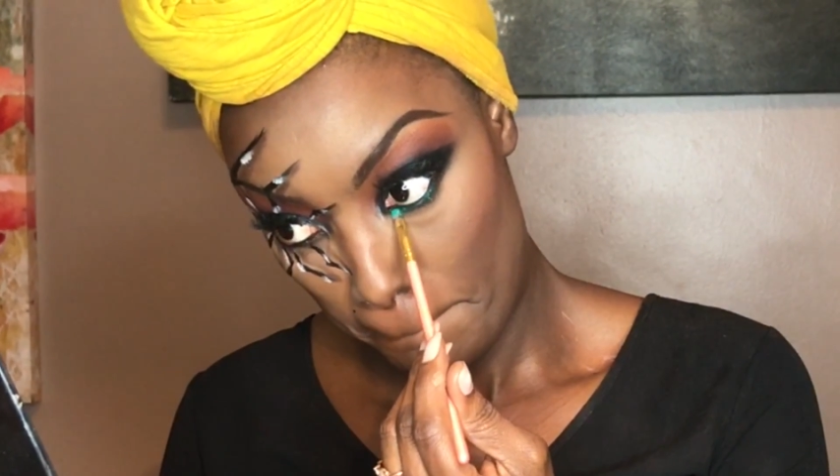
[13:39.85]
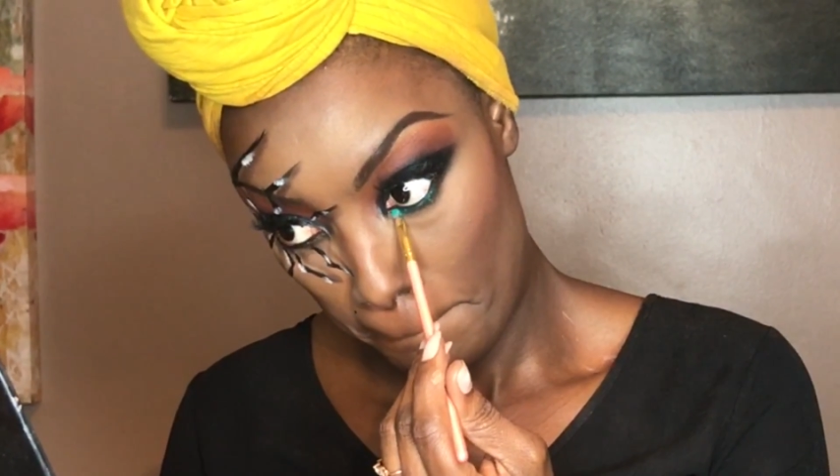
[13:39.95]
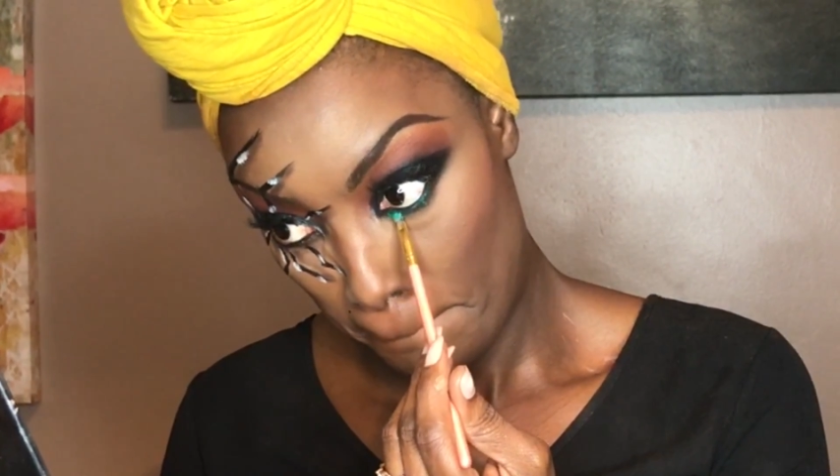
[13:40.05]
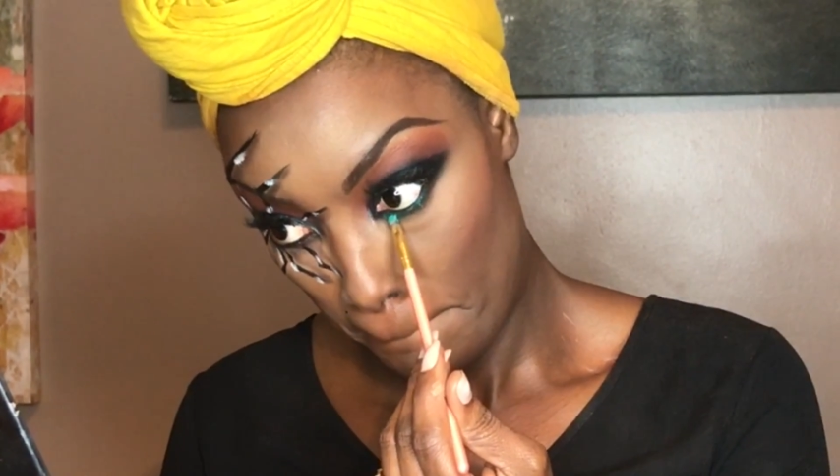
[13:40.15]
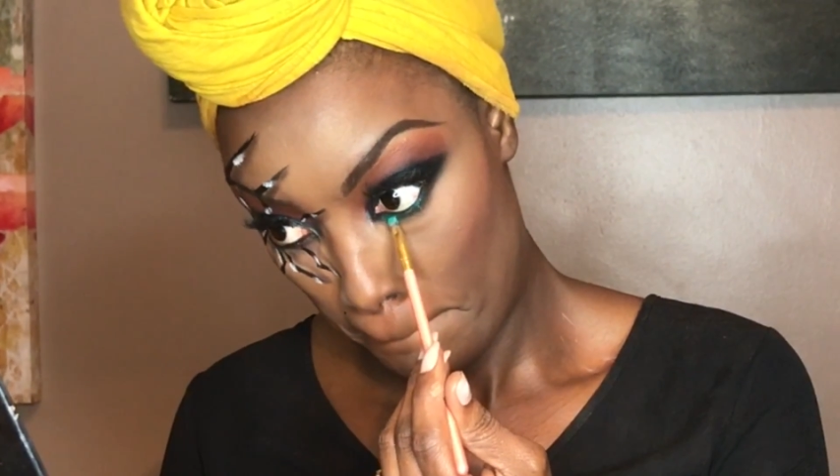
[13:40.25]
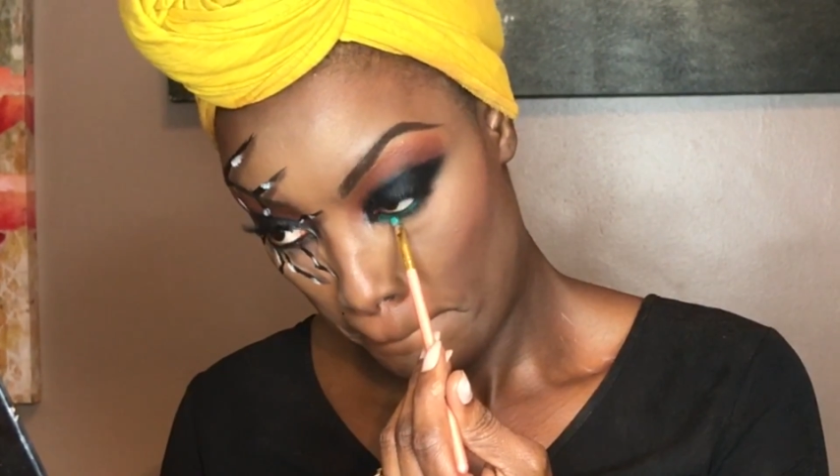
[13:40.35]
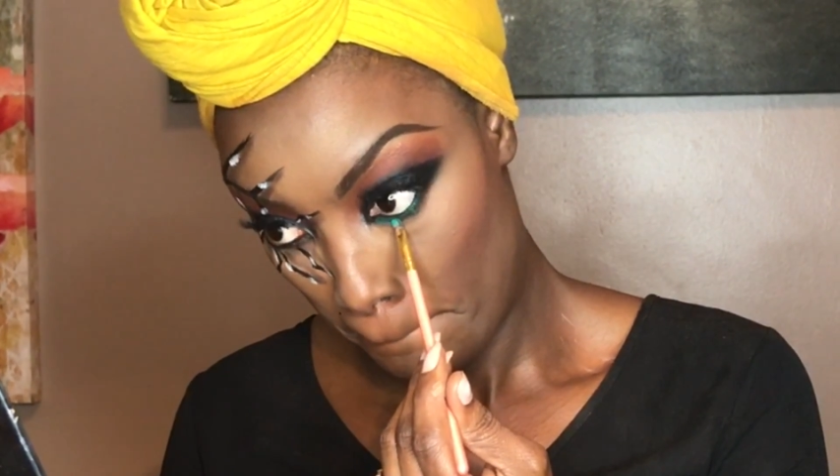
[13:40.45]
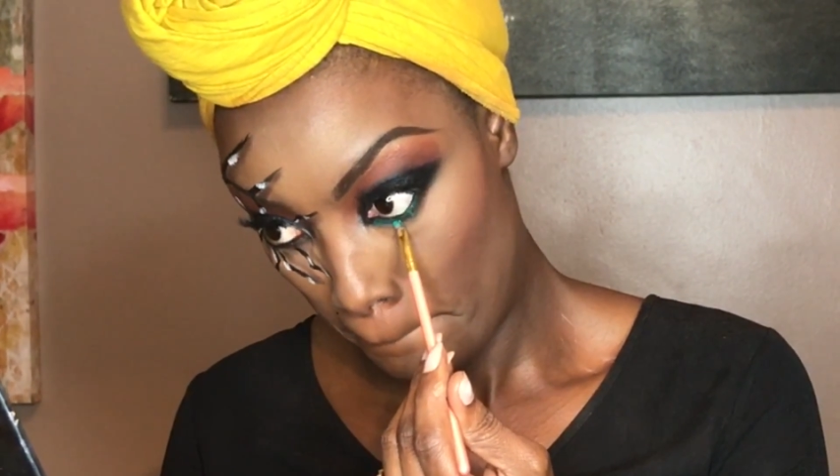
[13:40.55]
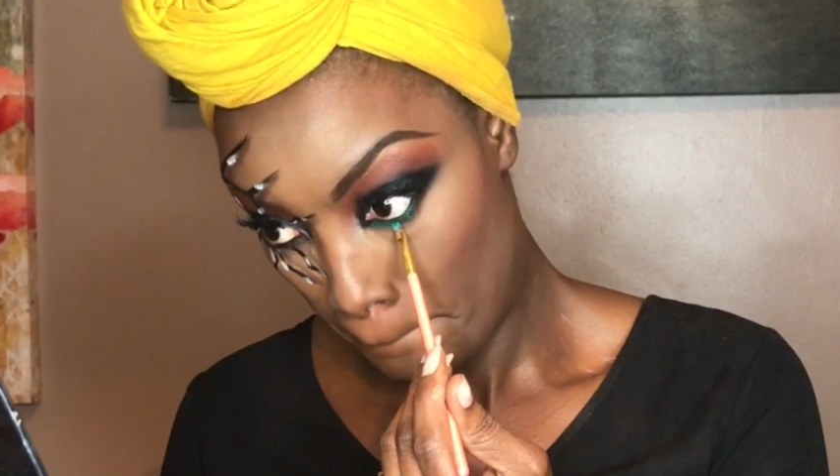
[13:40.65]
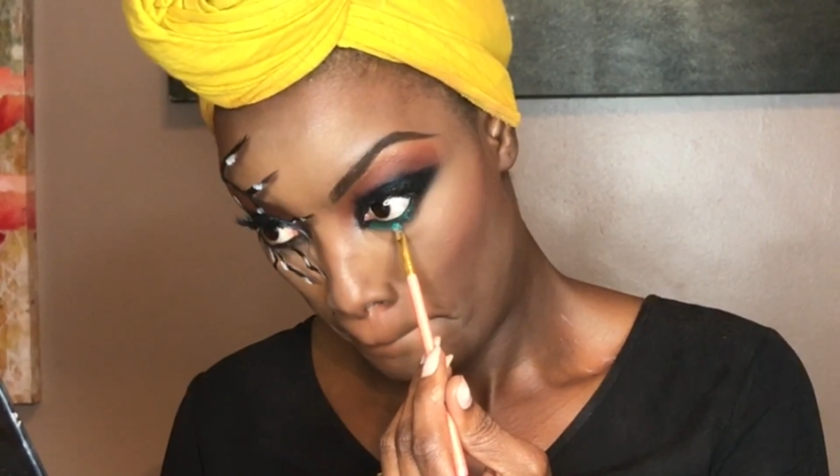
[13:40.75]
into that
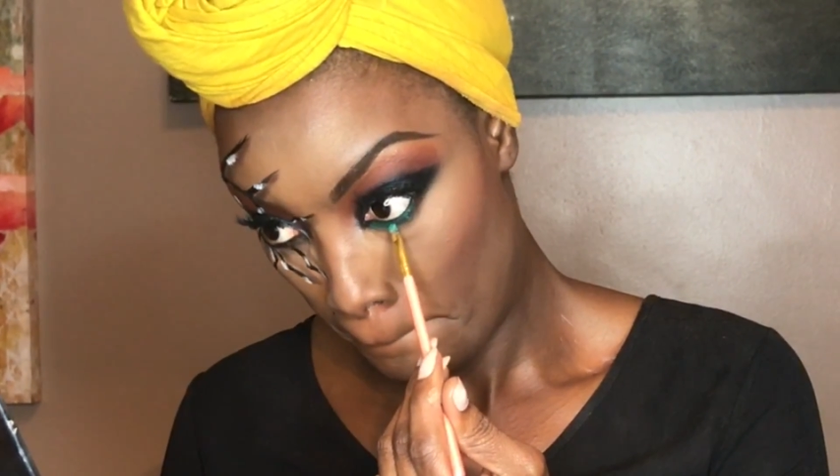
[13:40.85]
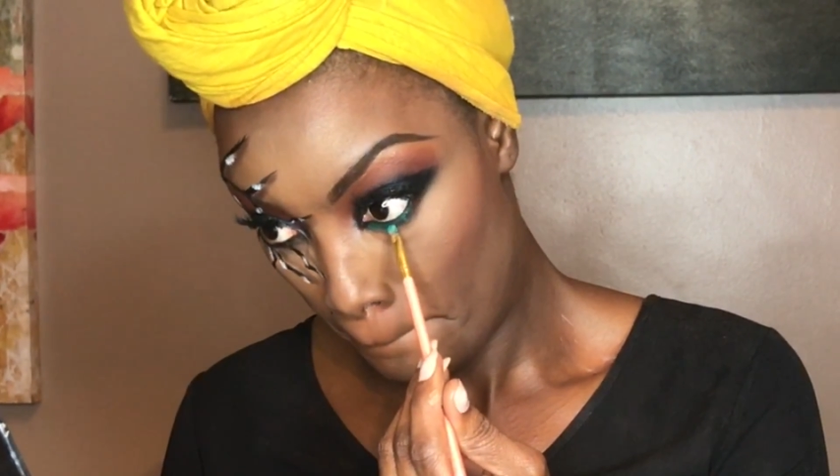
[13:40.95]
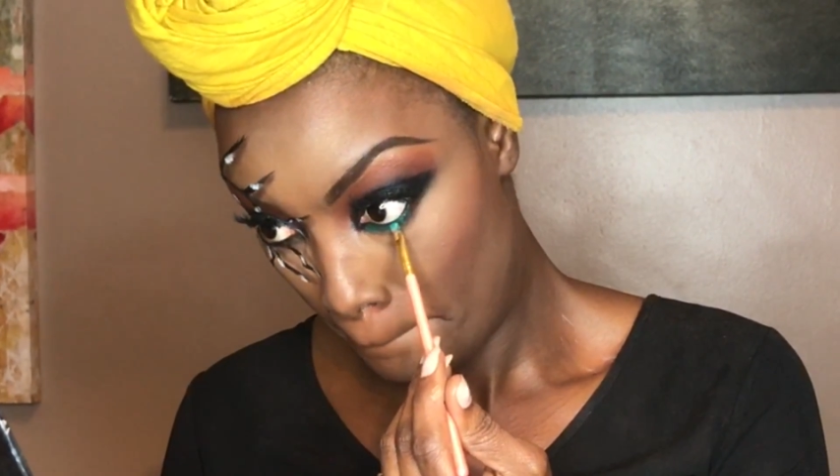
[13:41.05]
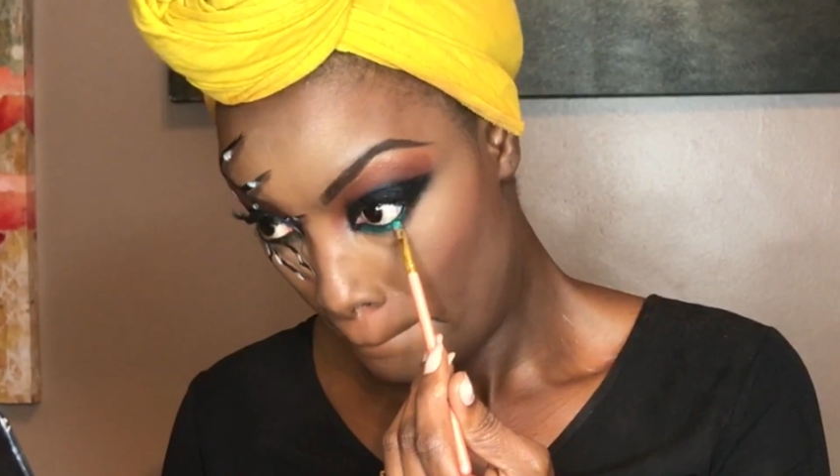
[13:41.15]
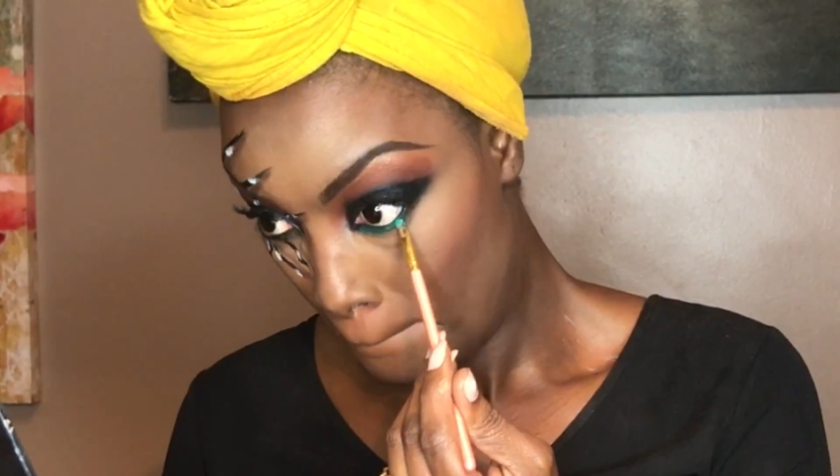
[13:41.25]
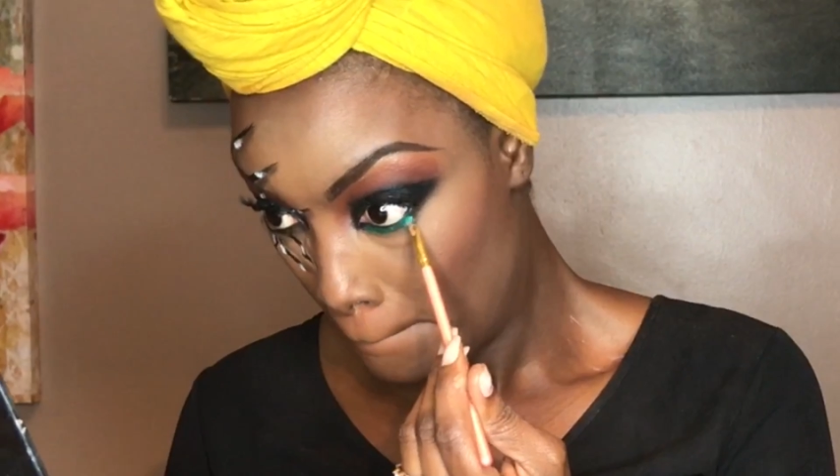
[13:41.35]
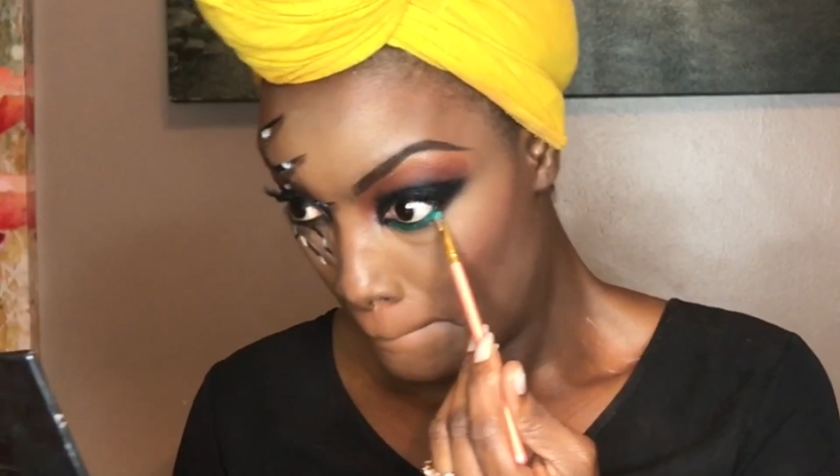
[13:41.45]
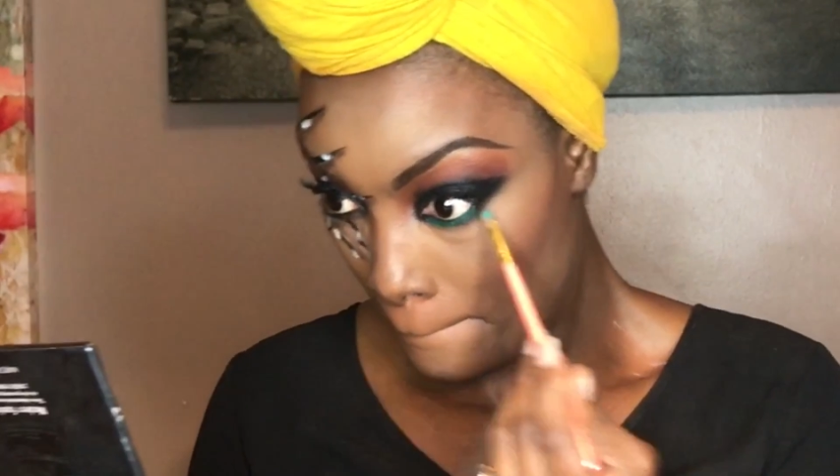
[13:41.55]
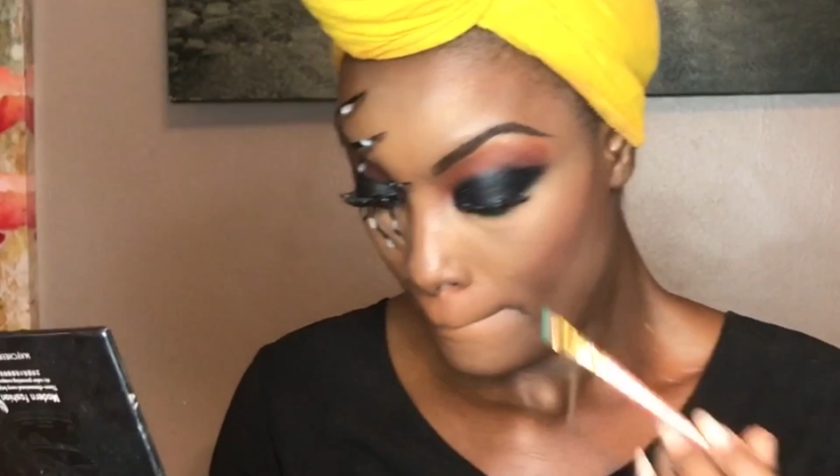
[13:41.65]
same Beauty Glaze palette,